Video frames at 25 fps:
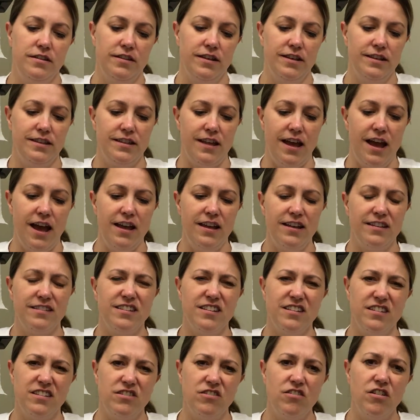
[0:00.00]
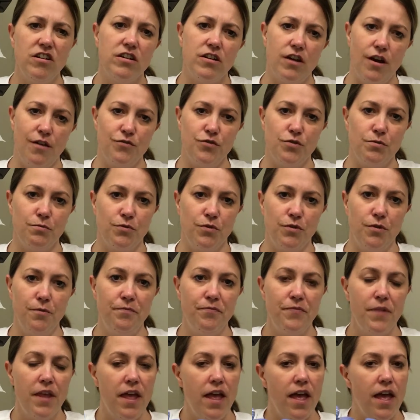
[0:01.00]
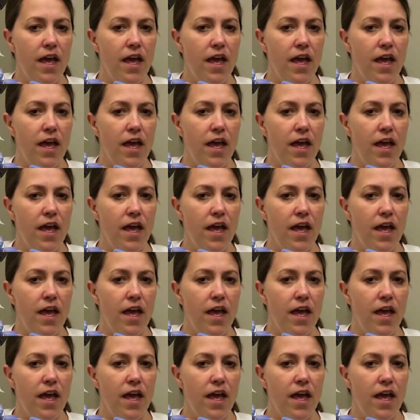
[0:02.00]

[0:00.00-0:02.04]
like that. It's a little uncomfortable.